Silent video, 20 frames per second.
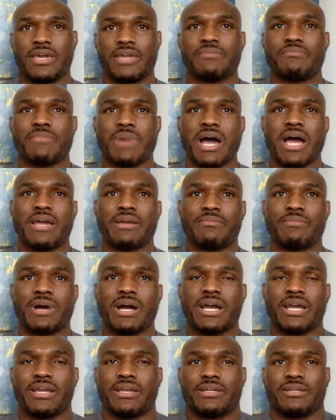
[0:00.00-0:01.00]

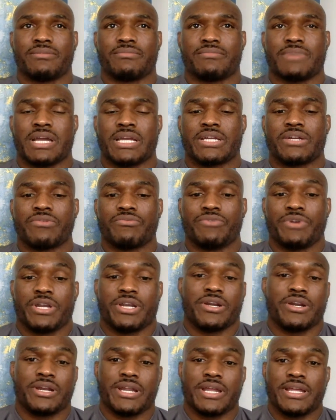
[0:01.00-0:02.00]
my
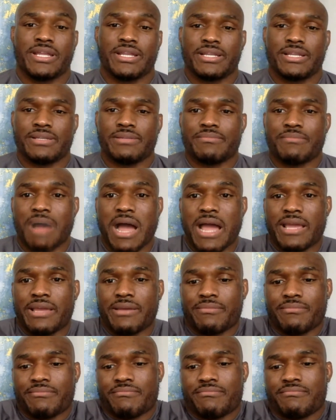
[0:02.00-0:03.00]
career and in
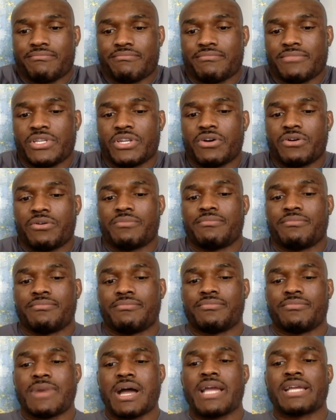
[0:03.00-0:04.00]

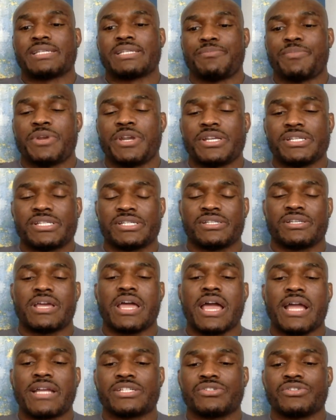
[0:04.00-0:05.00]
my experiences are
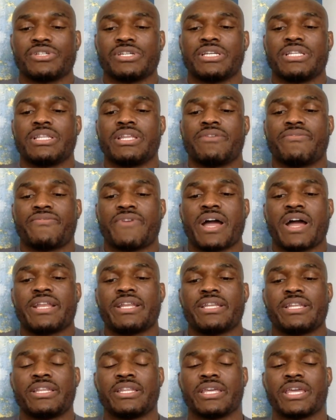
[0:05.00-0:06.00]
actually in there
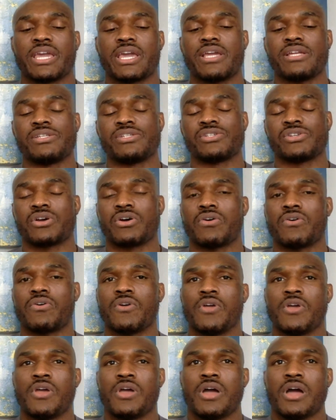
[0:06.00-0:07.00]
fighting in the cage. So
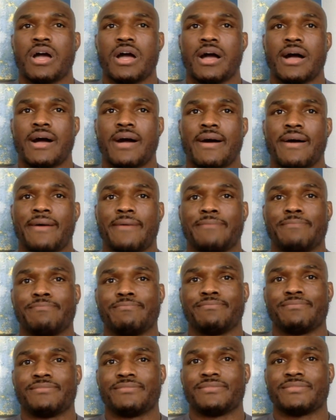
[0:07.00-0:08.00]
I
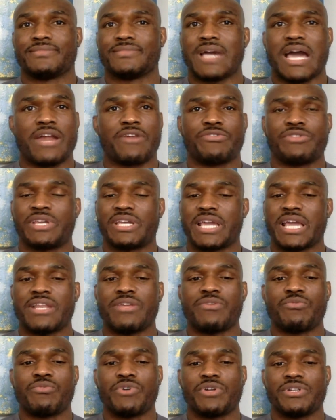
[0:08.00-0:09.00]
don't think
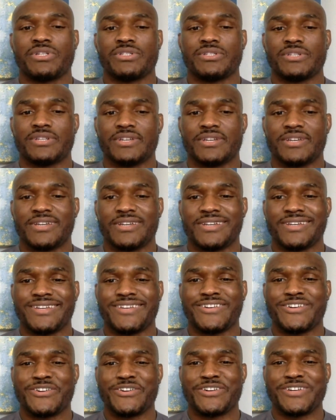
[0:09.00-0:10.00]
anyone
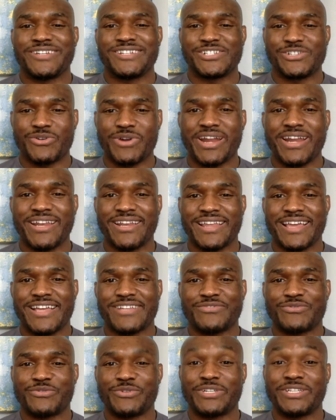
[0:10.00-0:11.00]
in training
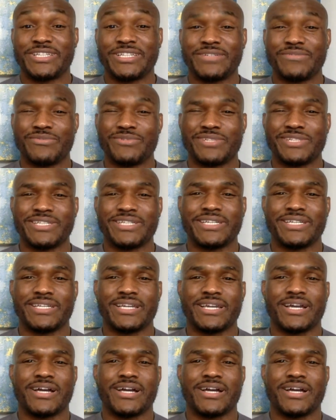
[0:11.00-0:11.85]
has really